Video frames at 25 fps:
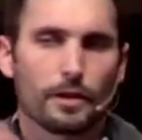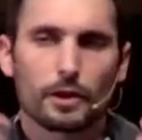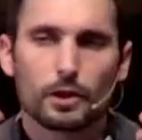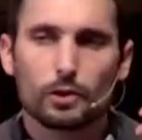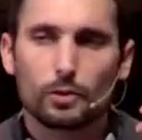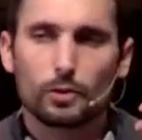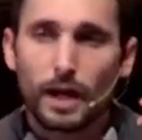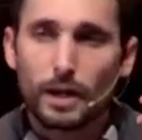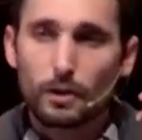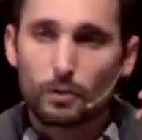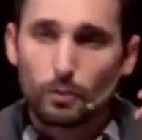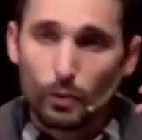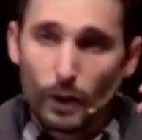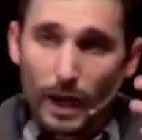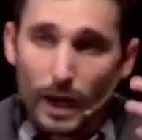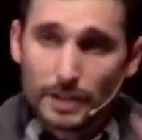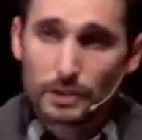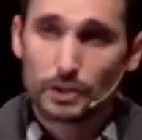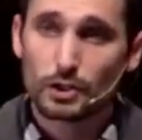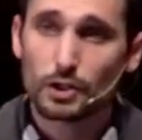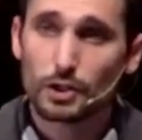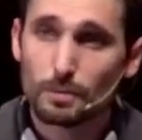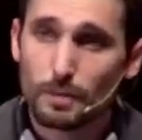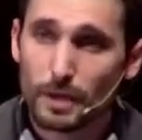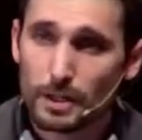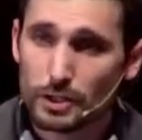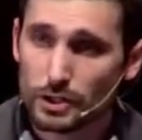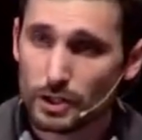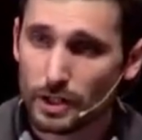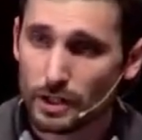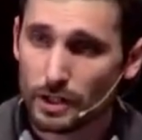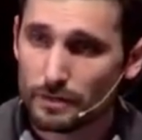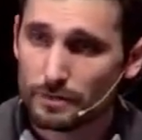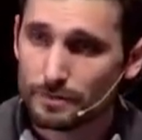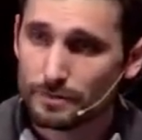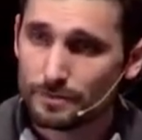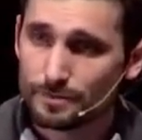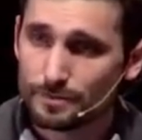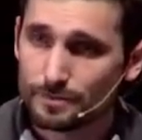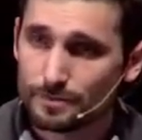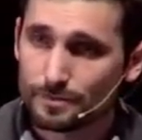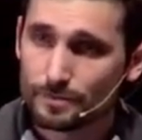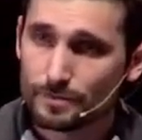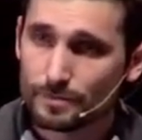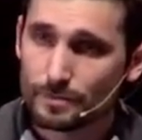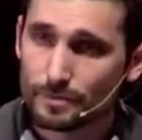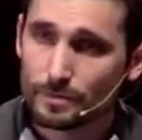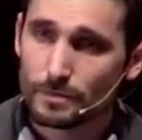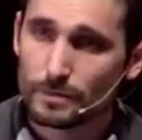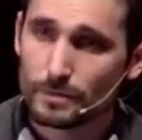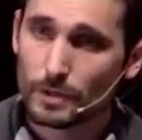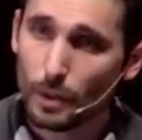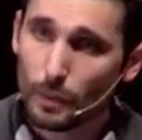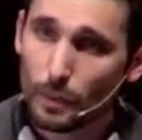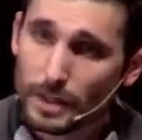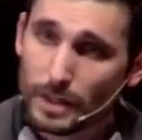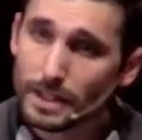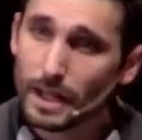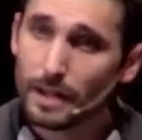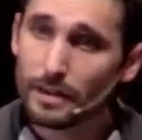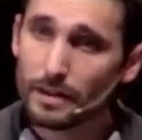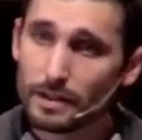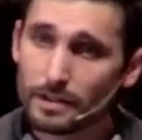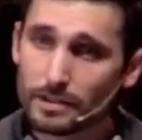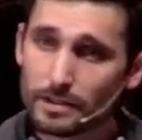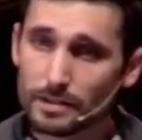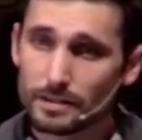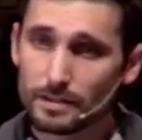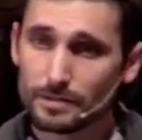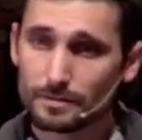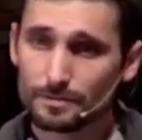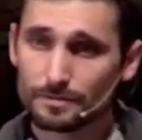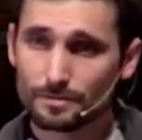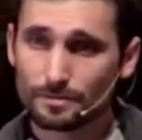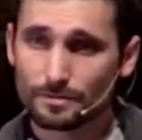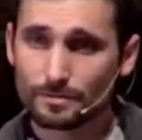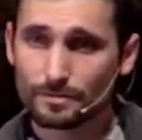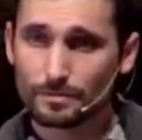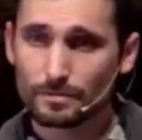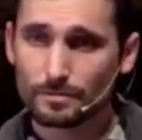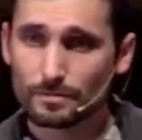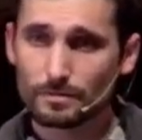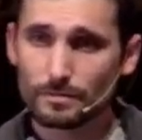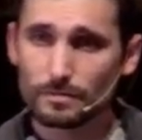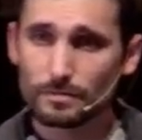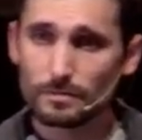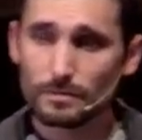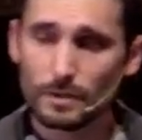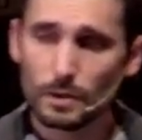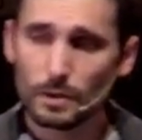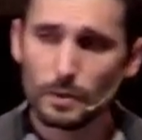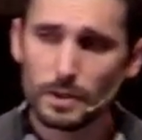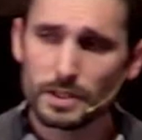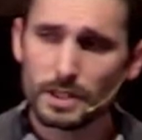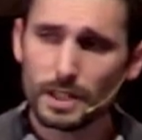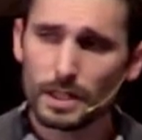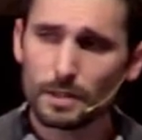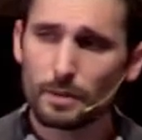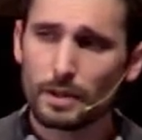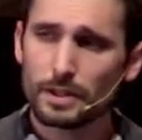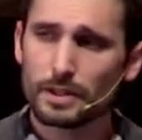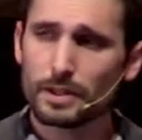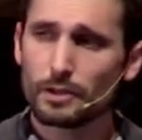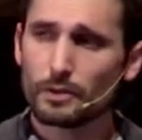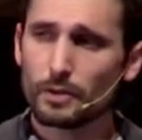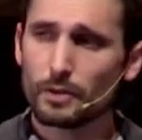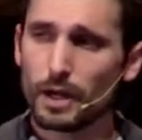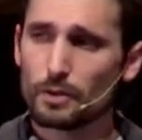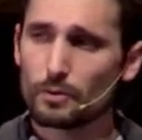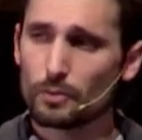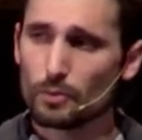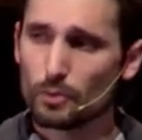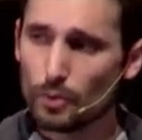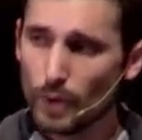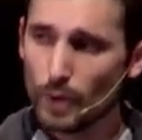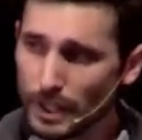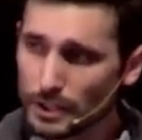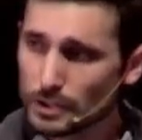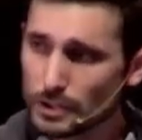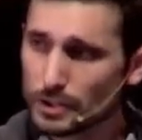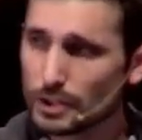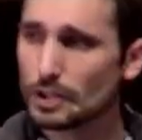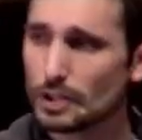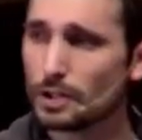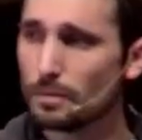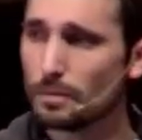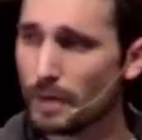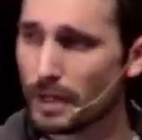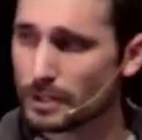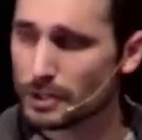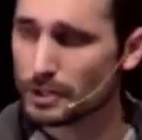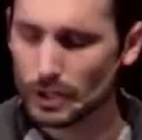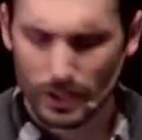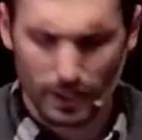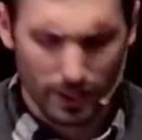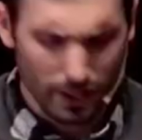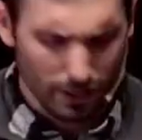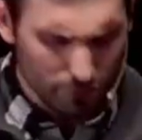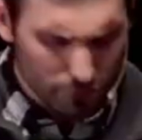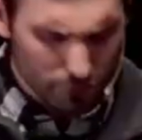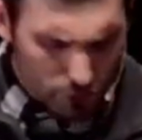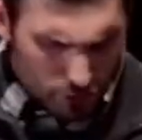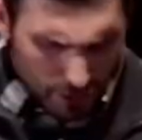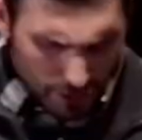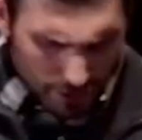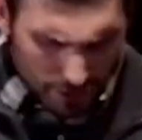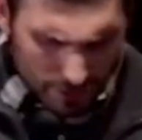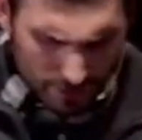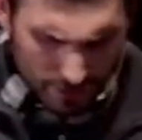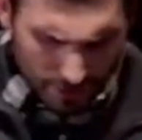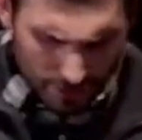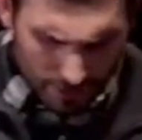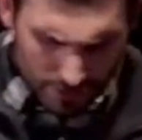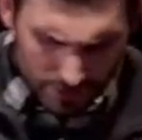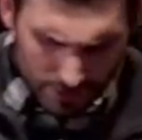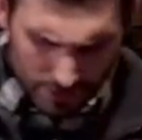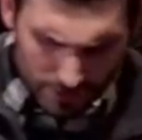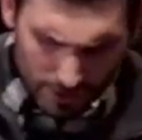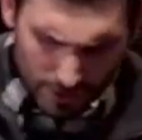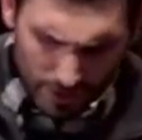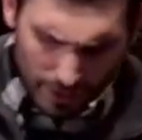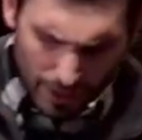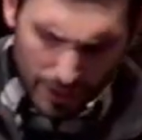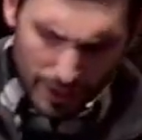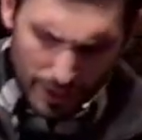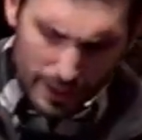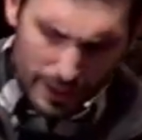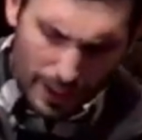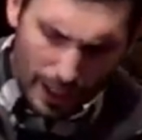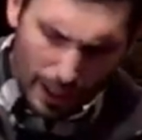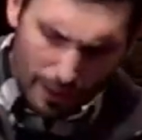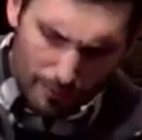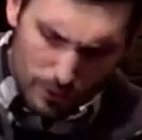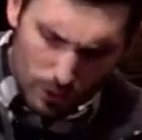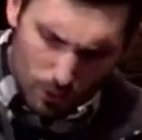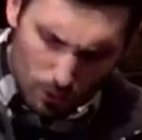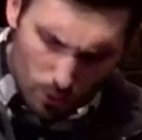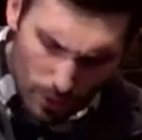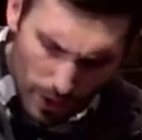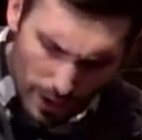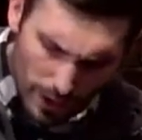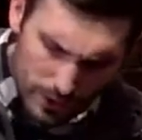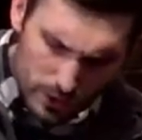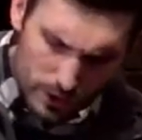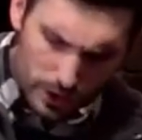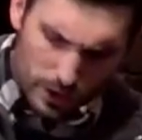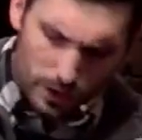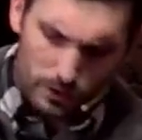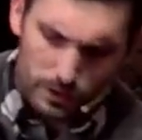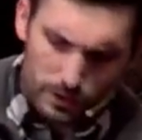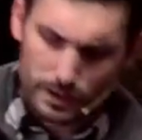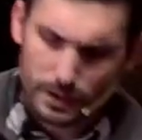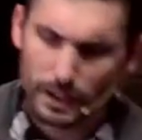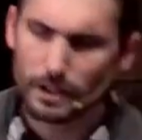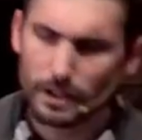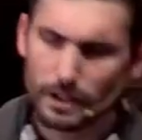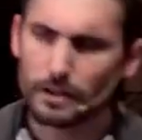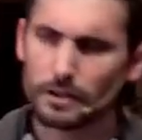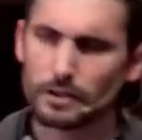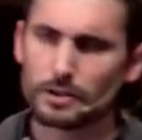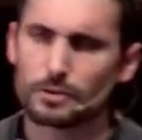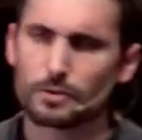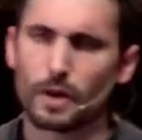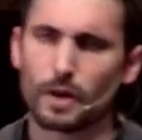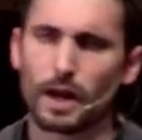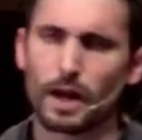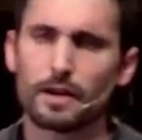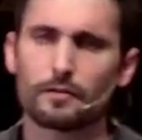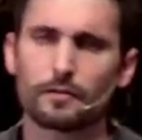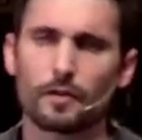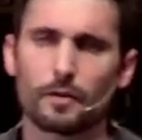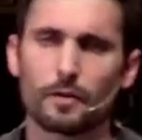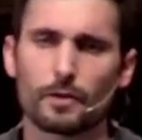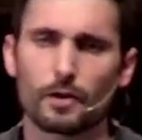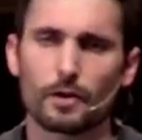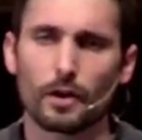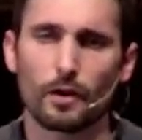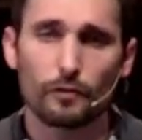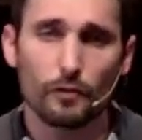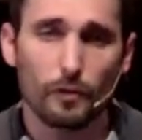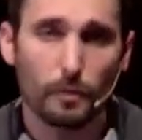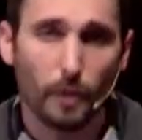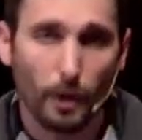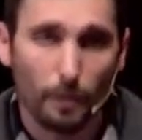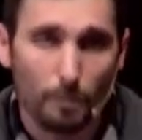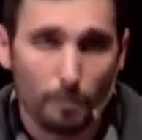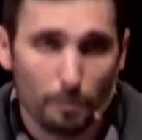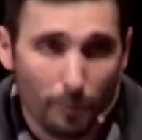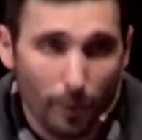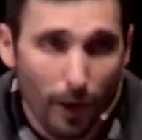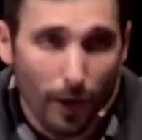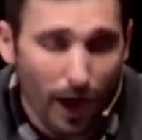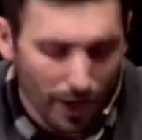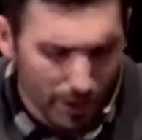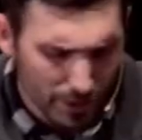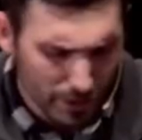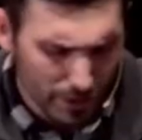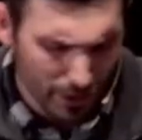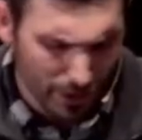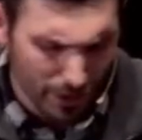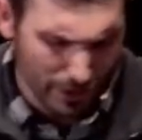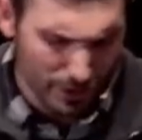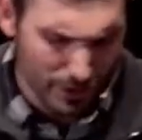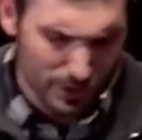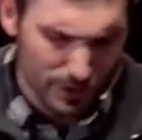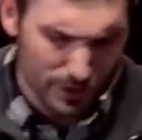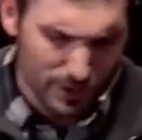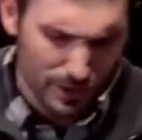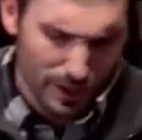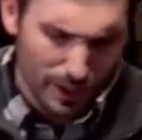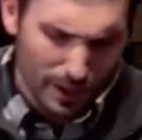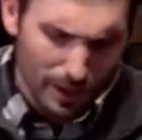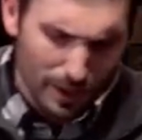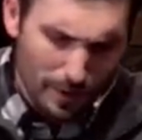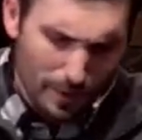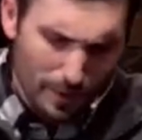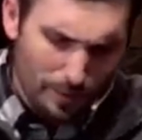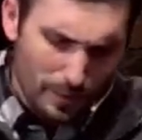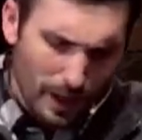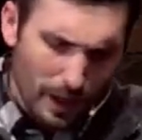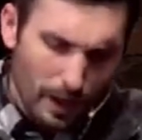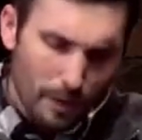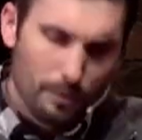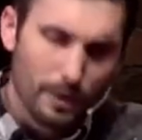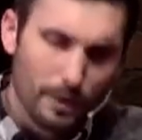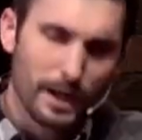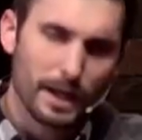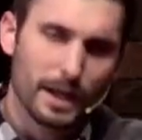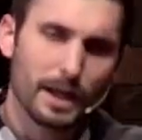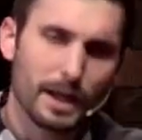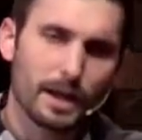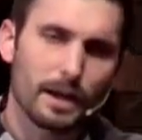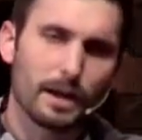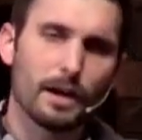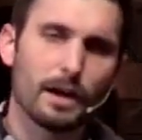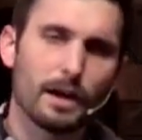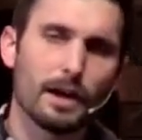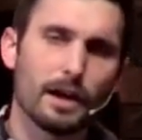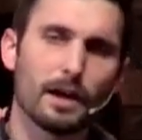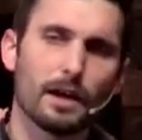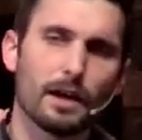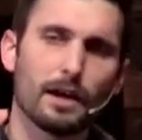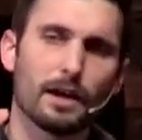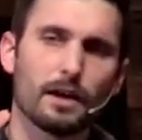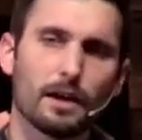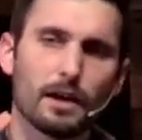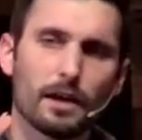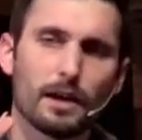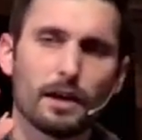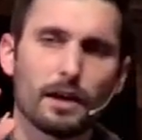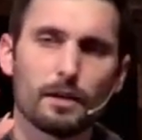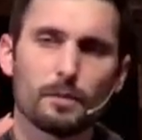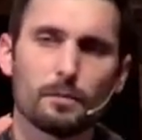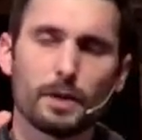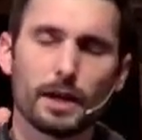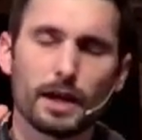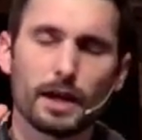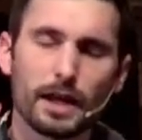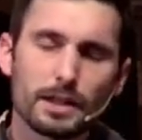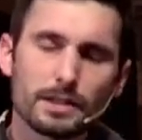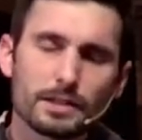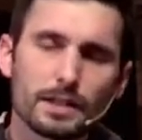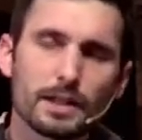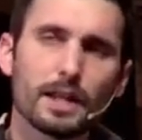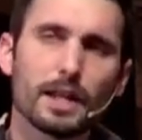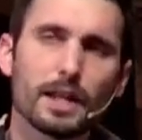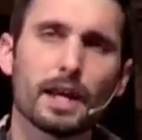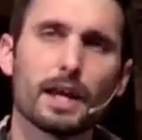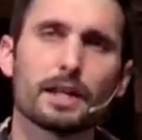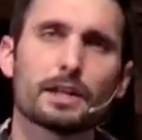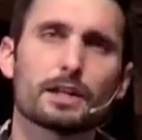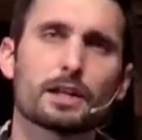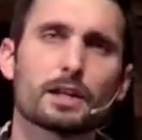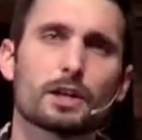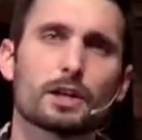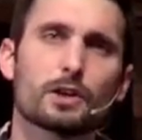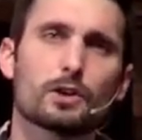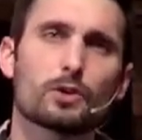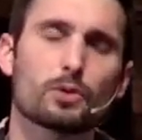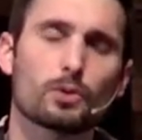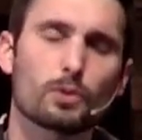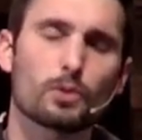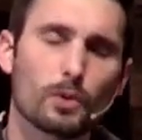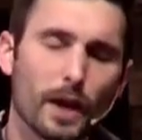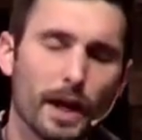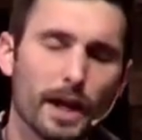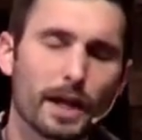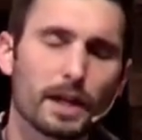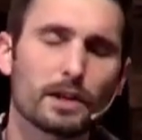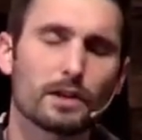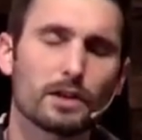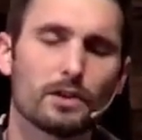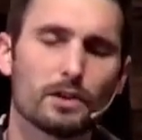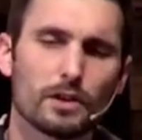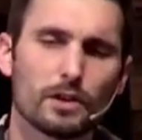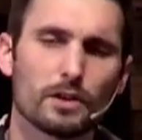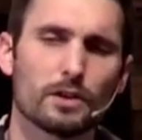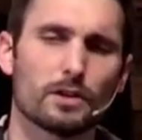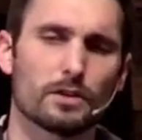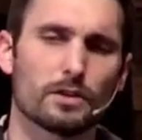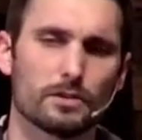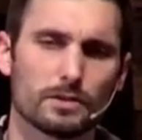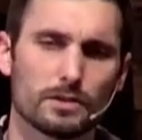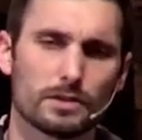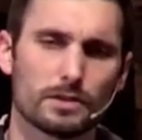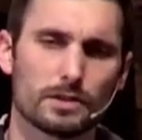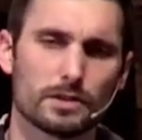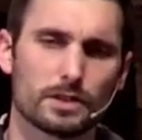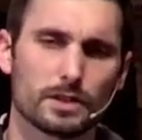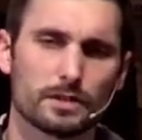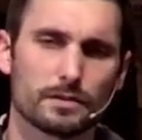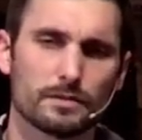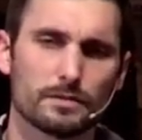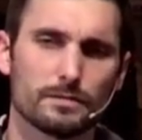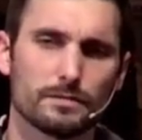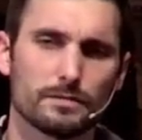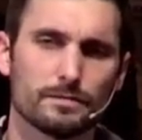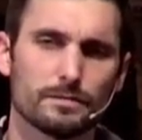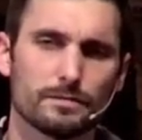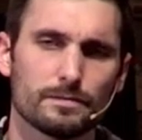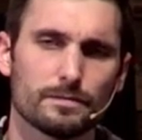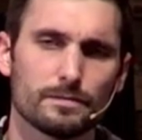the great rescue mission. Don't we say this? We celebrate the great rescue mission of Jesus. He came to rescue sinners, right, from our bondage. But isn't it great news